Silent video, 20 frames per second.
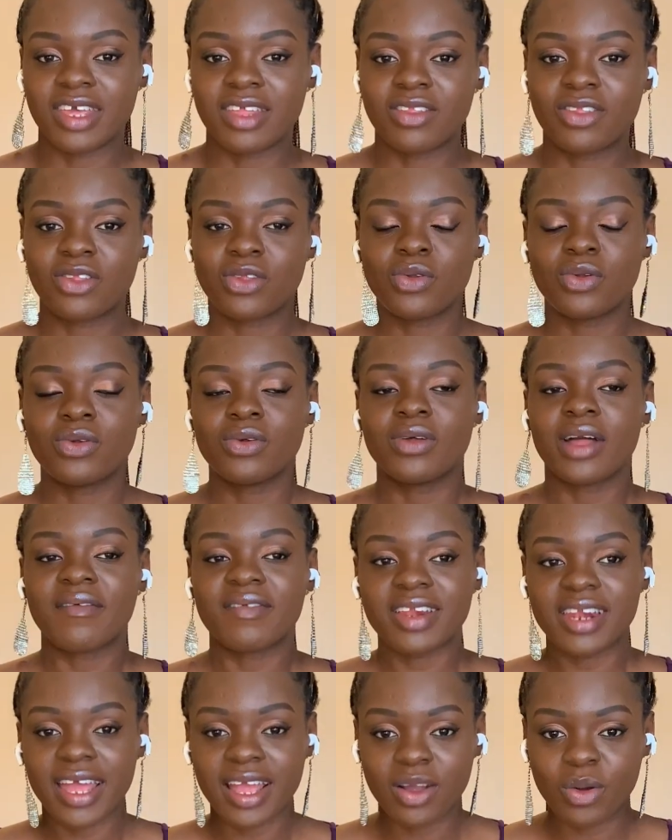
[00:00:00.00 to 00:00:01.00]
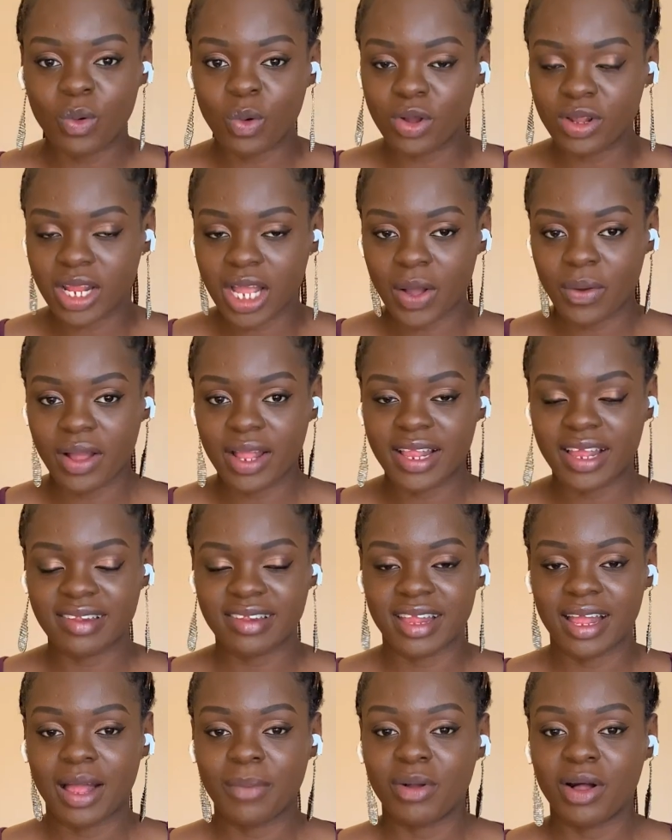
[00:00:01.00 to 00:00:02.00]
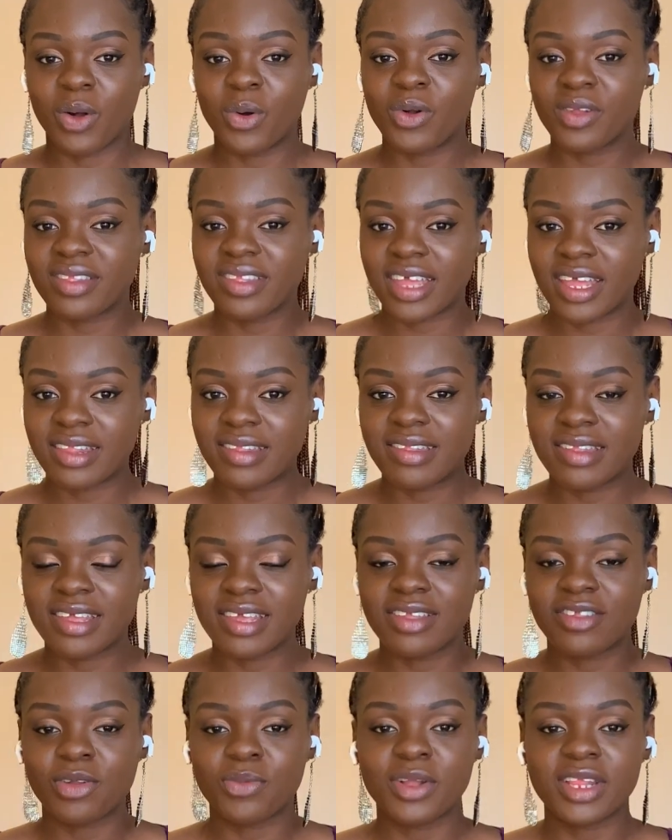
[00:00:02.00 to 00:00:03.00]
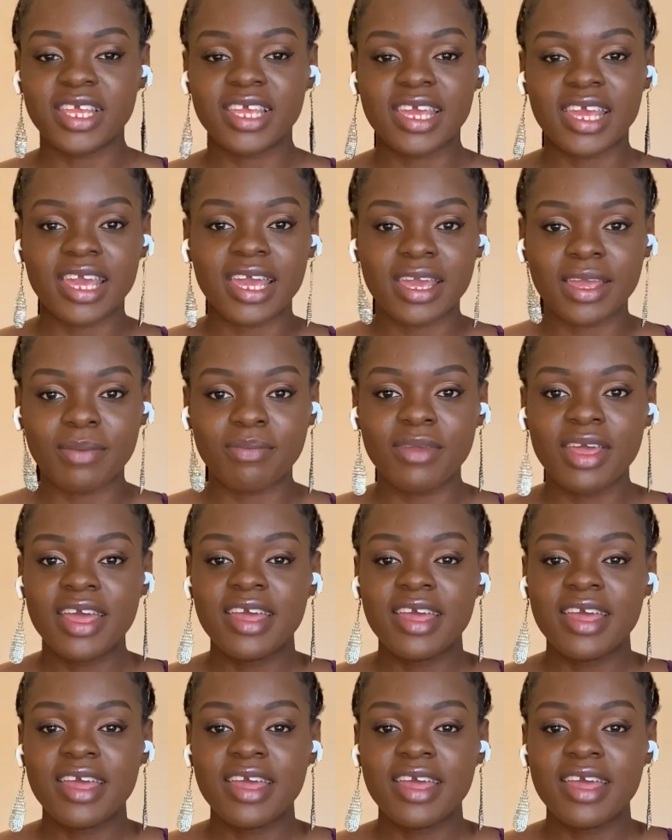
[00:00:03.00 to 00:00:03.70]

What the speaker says: So after like 1 hour, that's about 1:30, somebody came,